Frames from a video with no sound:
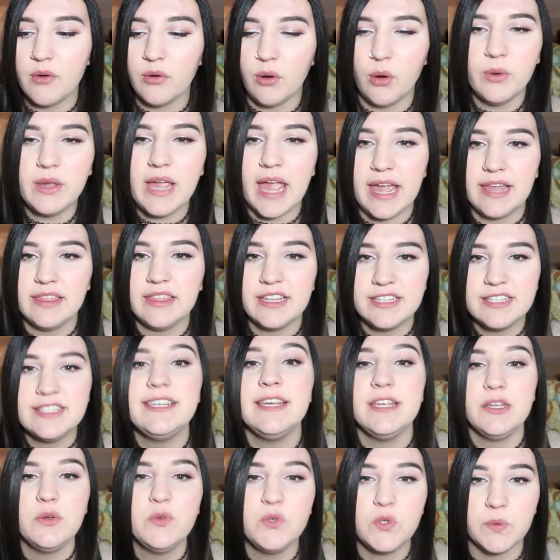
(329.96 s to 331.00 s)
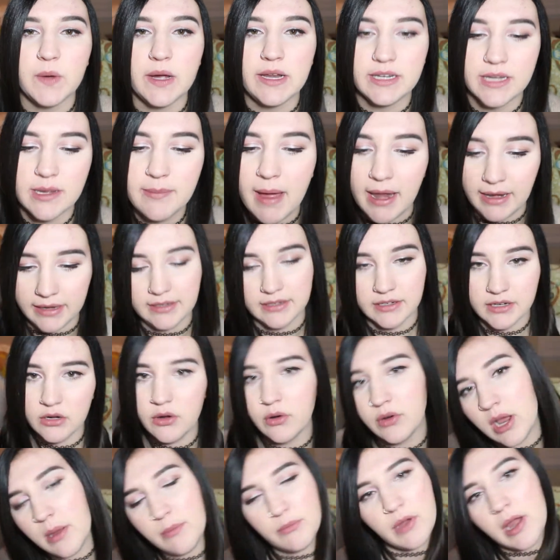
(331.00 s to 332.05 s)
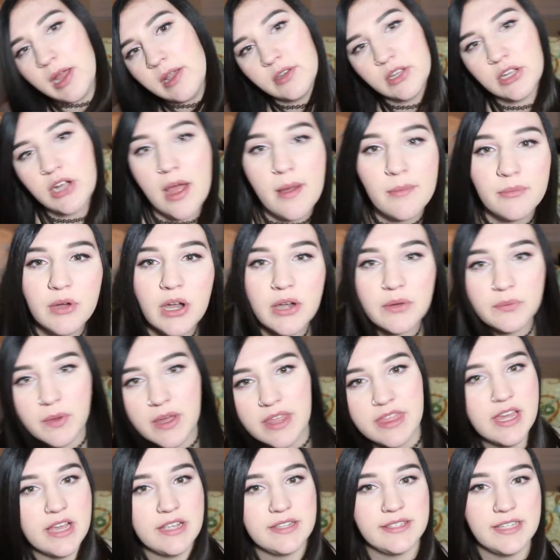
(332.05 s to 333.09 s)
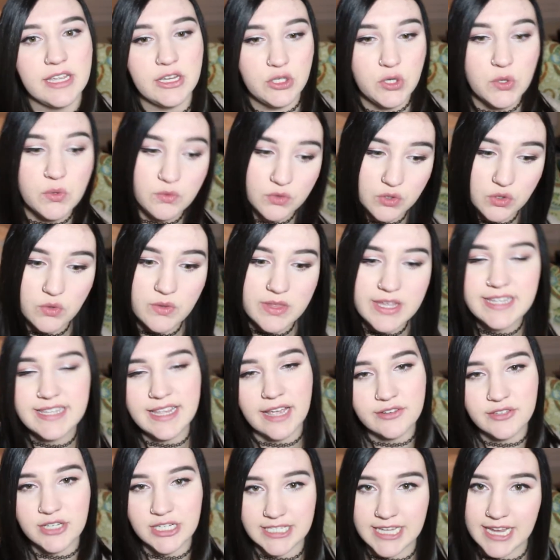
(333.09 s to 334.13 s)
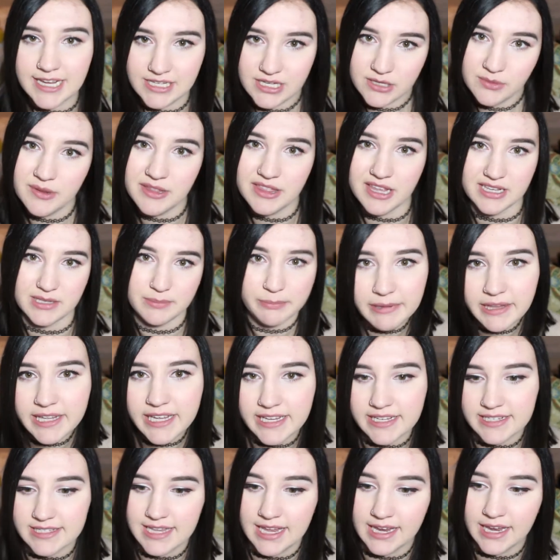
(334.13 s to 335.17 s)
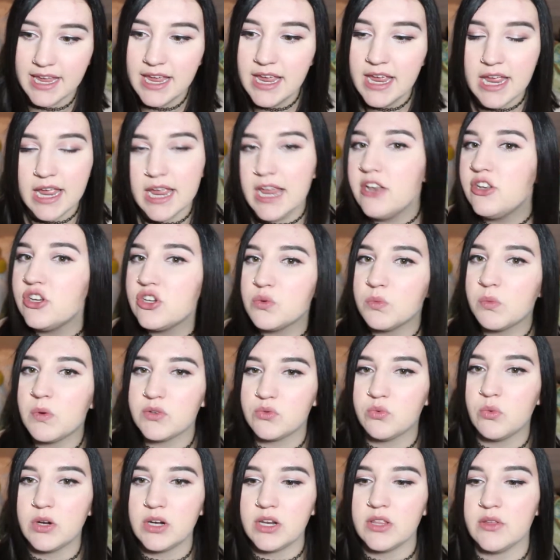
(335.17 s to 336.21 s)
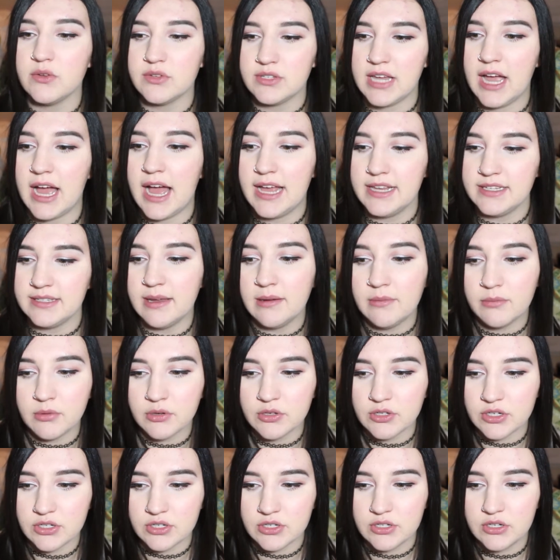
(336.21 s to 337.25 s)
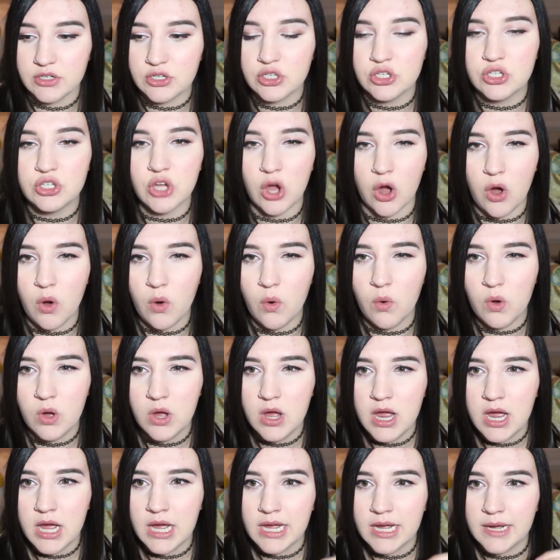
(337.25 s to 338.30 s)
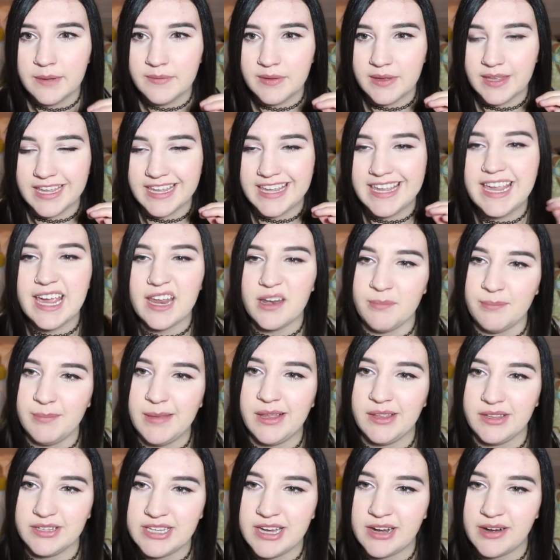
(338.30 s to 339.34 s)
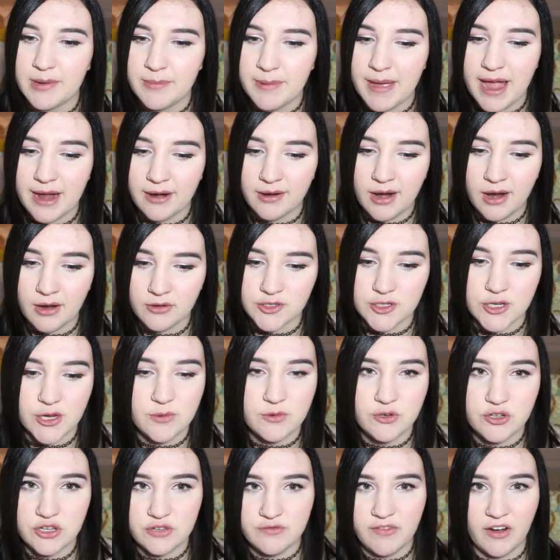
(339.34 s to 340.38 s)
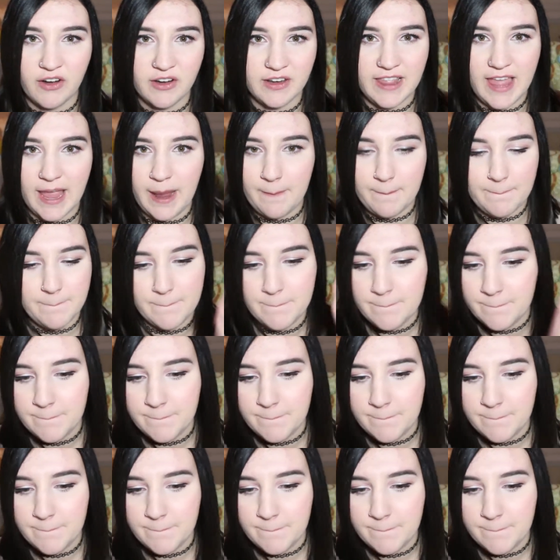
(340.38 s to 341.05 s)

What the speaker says: okay, let's see you do it. Come on, come run with us. Like, do these exercises with us, please. Like, he just was one of those guys that were just so, like, he had a military background, so he was just very like,